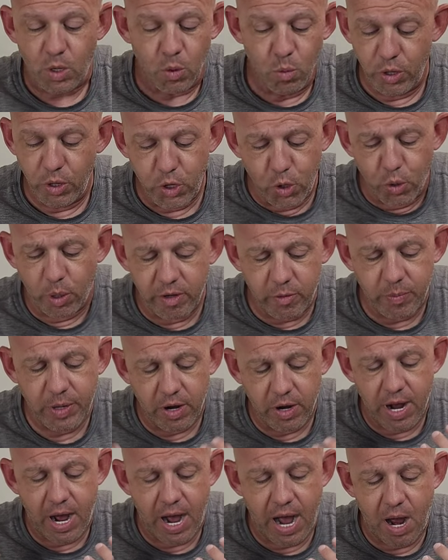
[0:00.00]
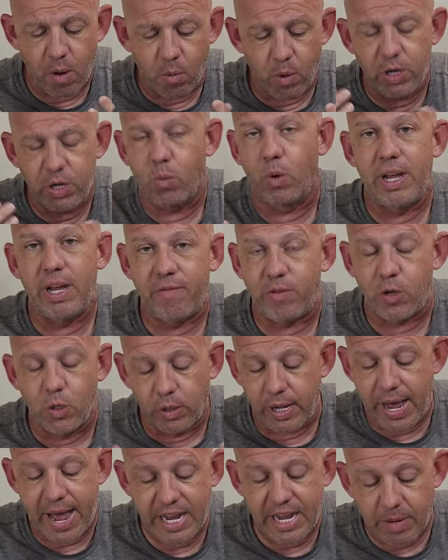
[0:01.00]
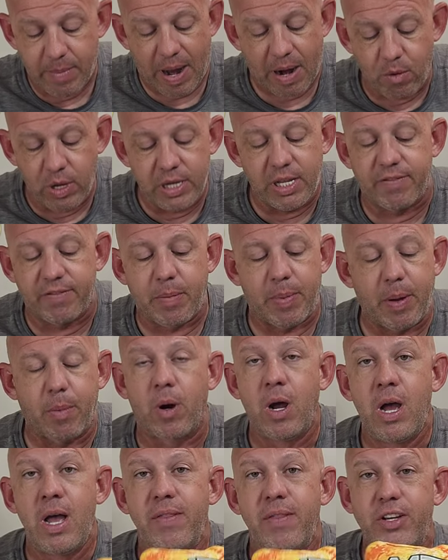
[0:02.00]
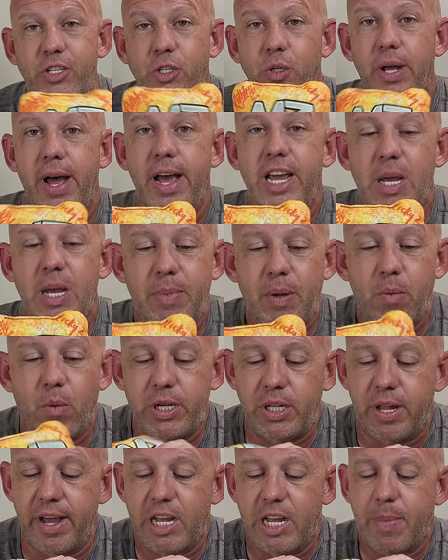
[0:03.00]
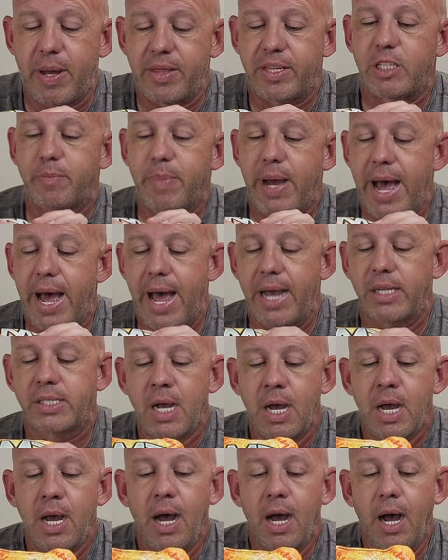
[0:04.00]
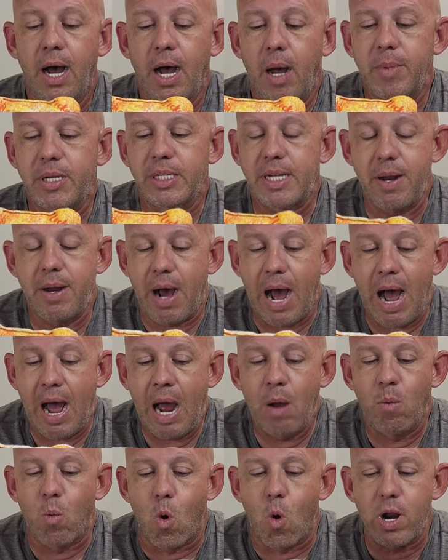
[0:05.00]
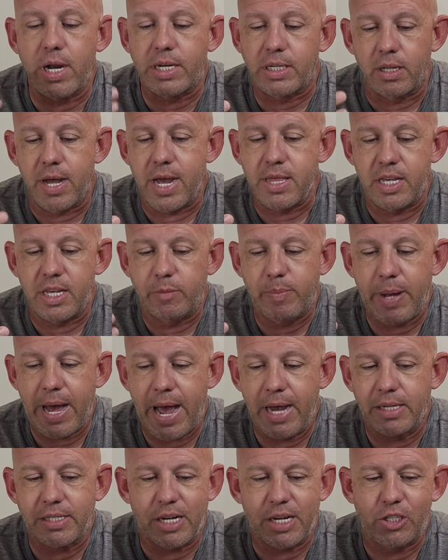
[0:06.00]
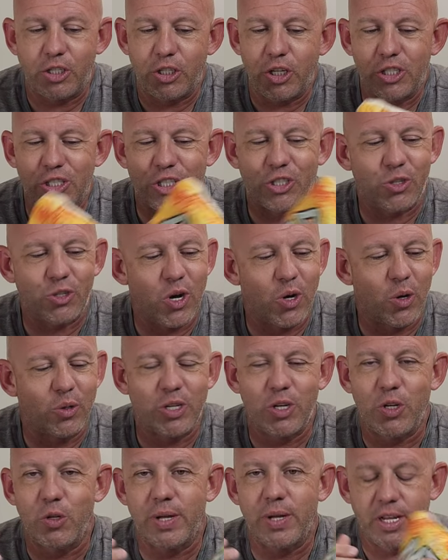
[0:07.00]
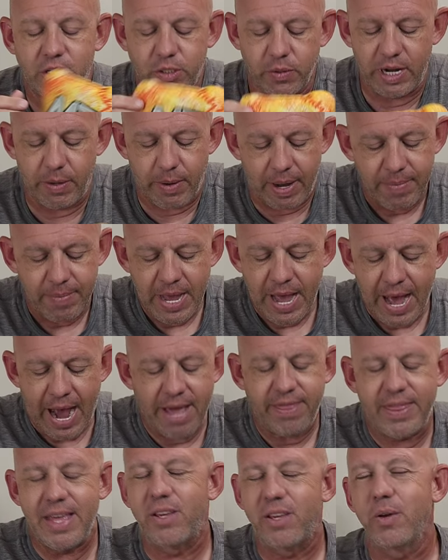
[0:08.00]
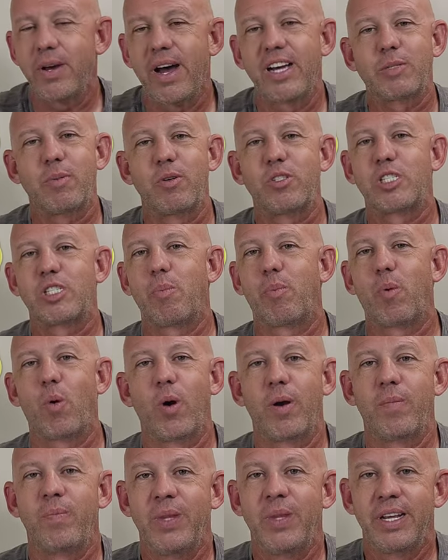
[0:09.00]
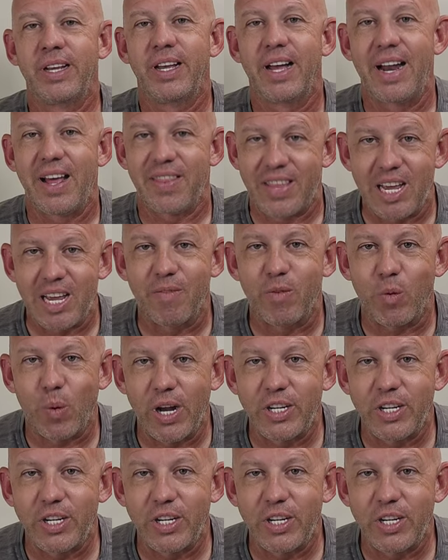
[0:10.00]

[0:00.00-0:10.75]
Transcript: Whether you agree with me or not, what if you like them, I really love the people that you like them and what you like about these bags. Because, you know, I wanted to like these bags. I just struggled to do that. So anyway, I thank you guys so much for support, and I thank you for